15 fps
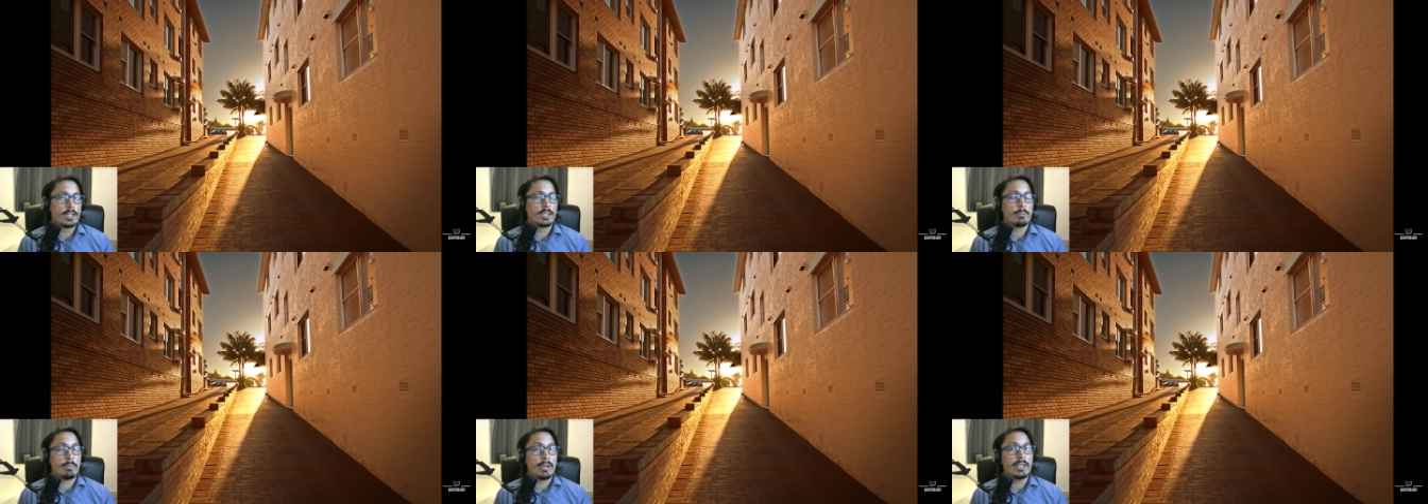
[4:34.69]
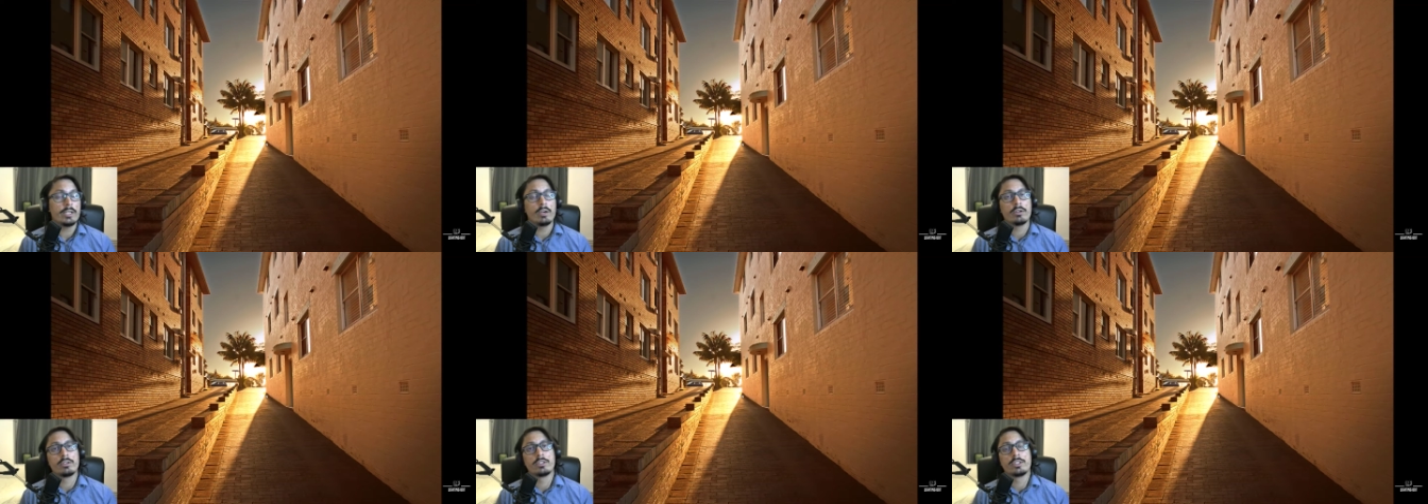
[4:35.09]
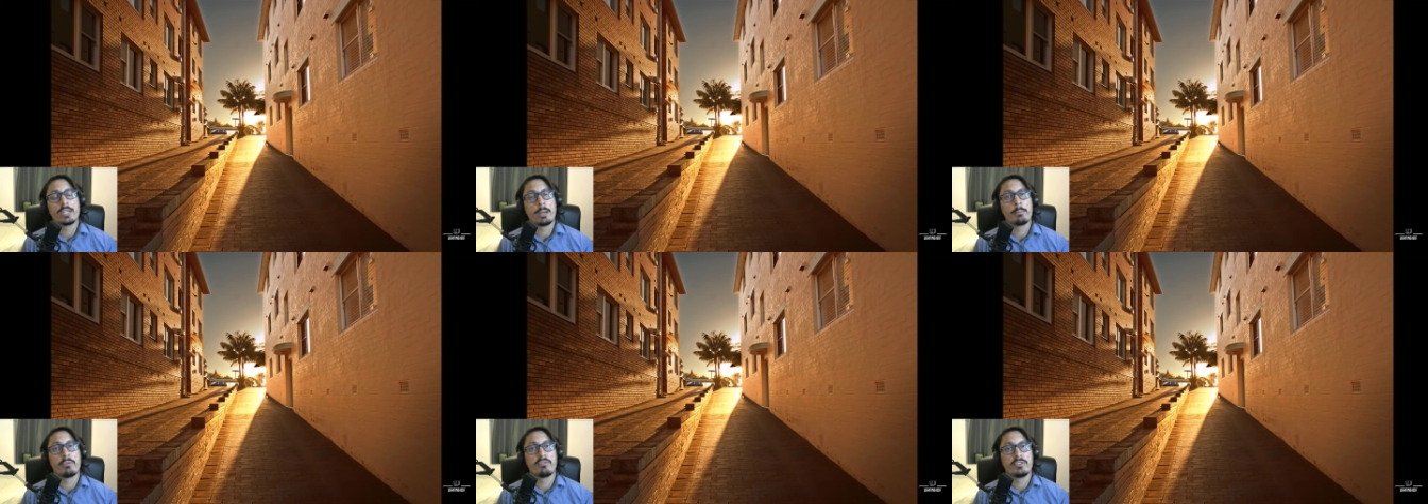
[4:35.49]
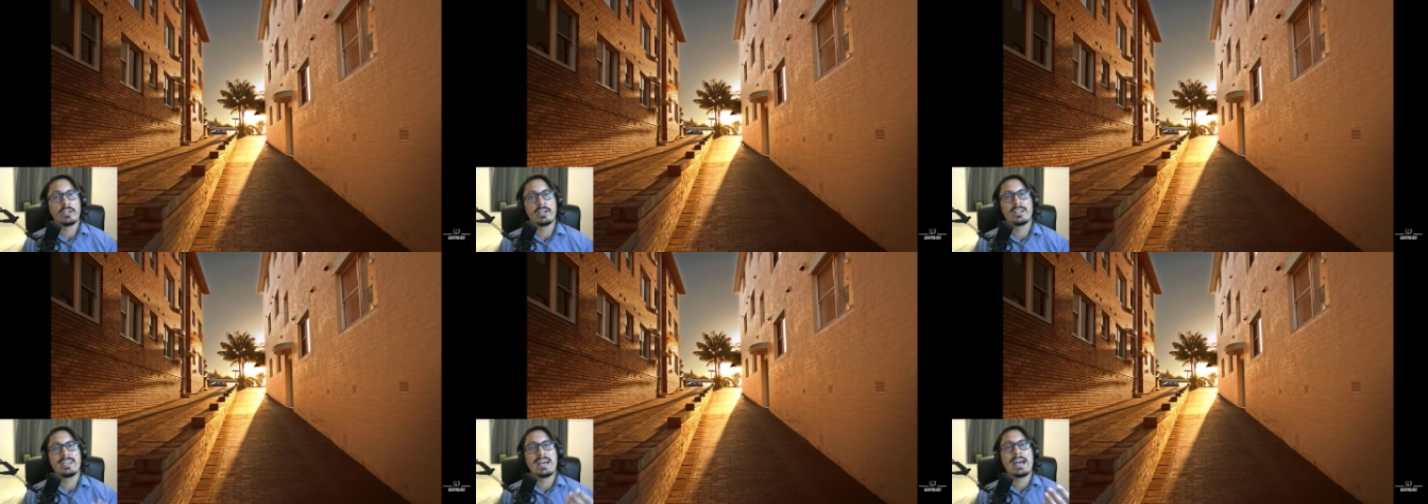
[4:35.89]
Depending on the time of
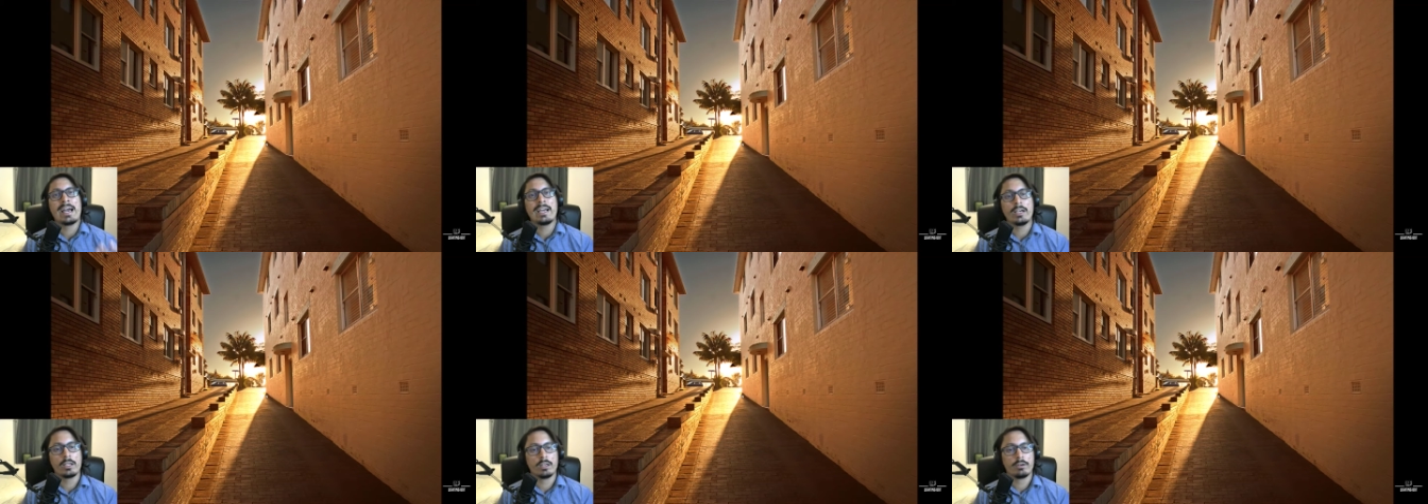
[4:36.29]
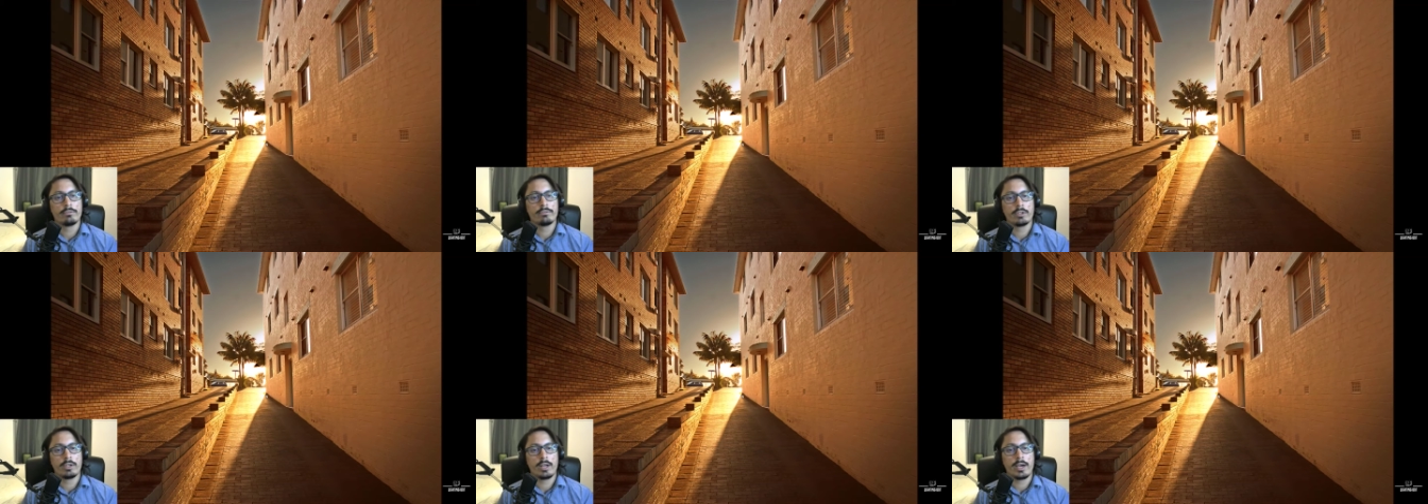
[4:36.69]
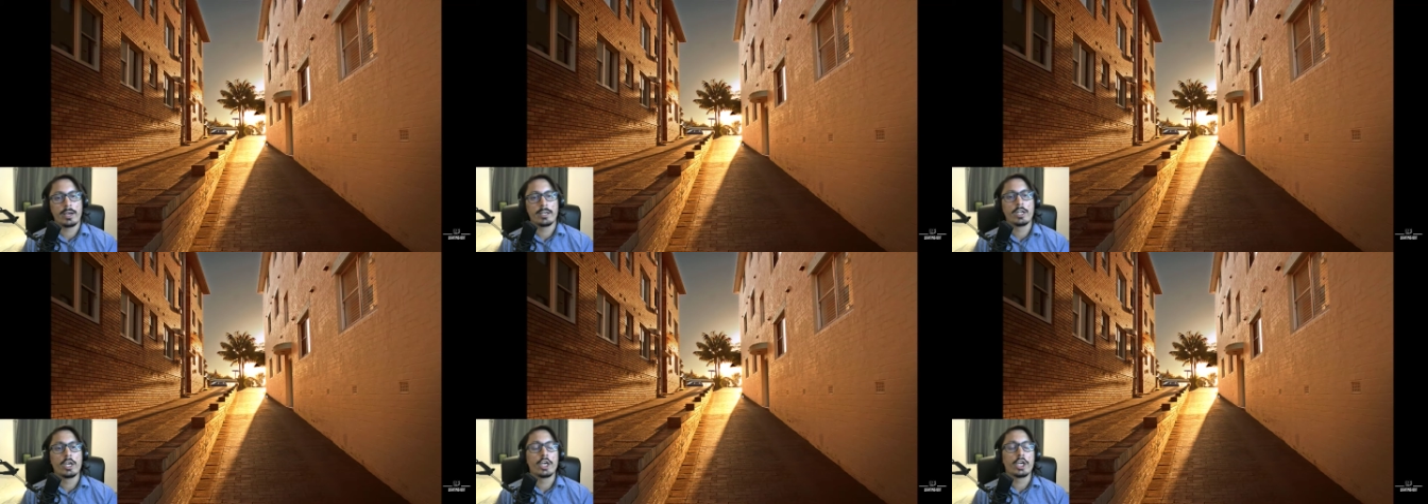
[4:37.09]
day and the angle of the light,